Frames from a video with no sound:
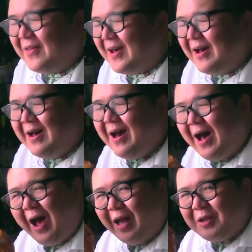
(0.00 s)
the
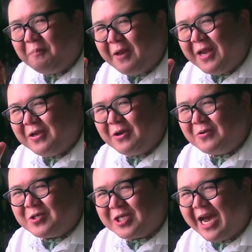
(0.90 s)

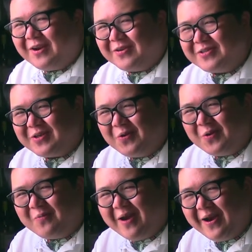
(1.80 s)
jalapeno cheddar
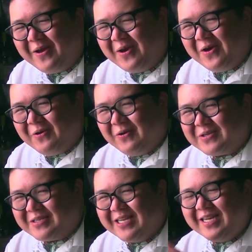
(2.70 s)
soda bread,
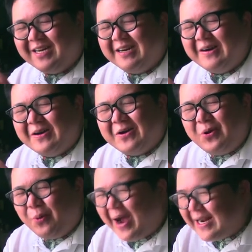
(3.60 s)
which is
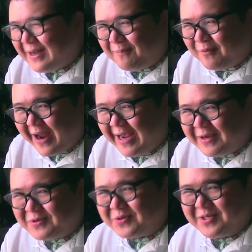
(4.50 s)
quite a
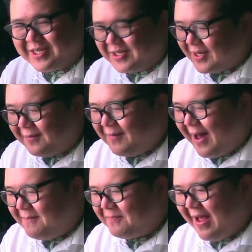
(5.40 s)
break in tradition,
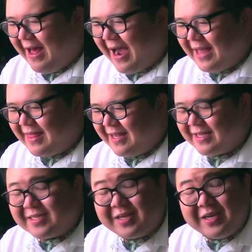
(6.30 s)
but I think
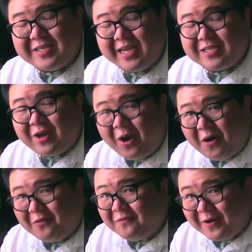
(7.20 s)
this is going to taste
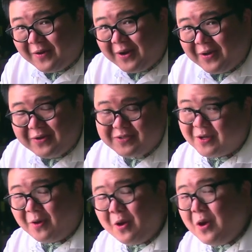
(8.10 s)
all very good.
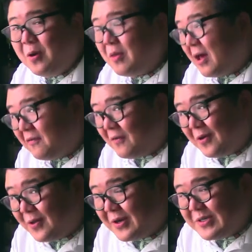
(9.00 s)
So without
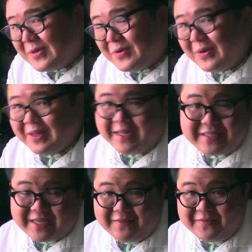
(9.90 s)
further ado,
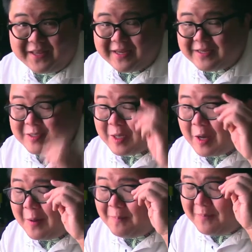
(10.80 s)
let's give these
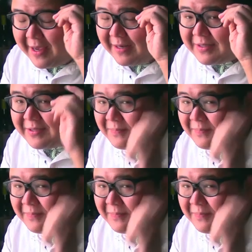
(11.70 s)
a bit